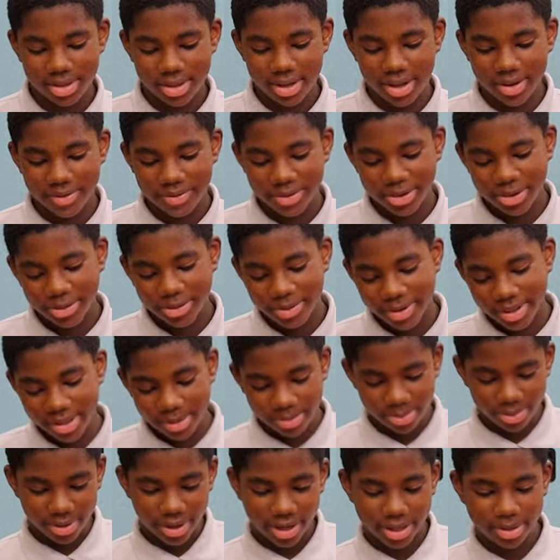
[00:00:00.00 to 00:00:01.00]
I feel really
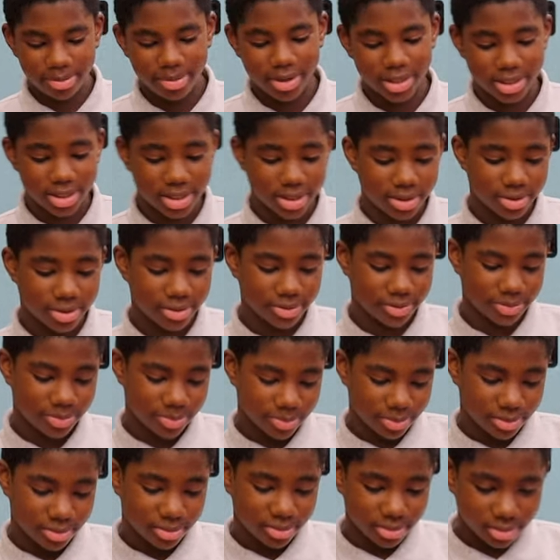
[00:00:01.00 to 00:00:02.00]
proud of myself,
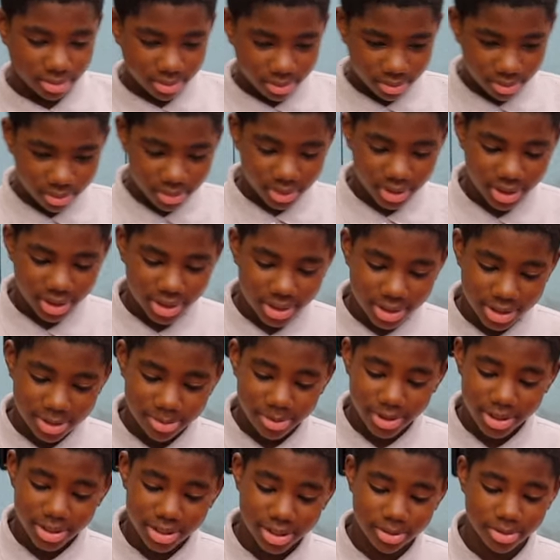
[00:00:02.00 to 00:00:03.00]

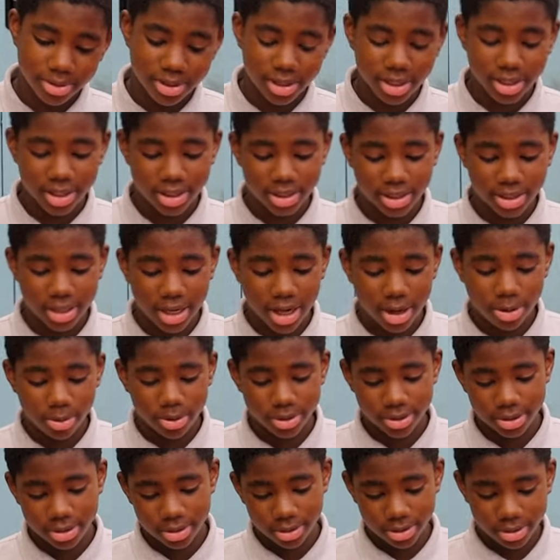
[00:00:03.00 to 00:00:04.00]
especially because I
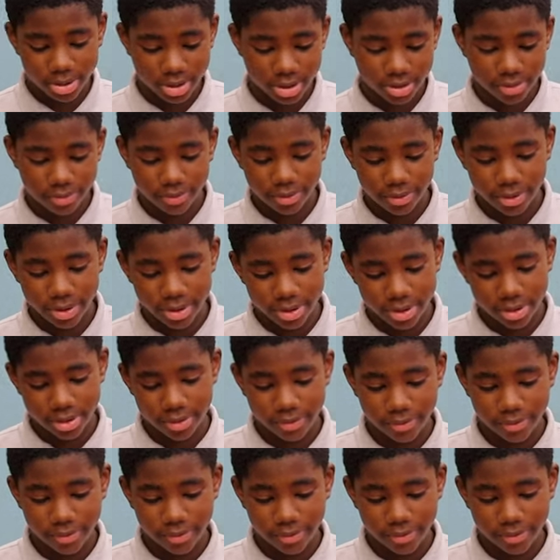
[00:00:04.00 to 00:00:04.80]
was chosen for the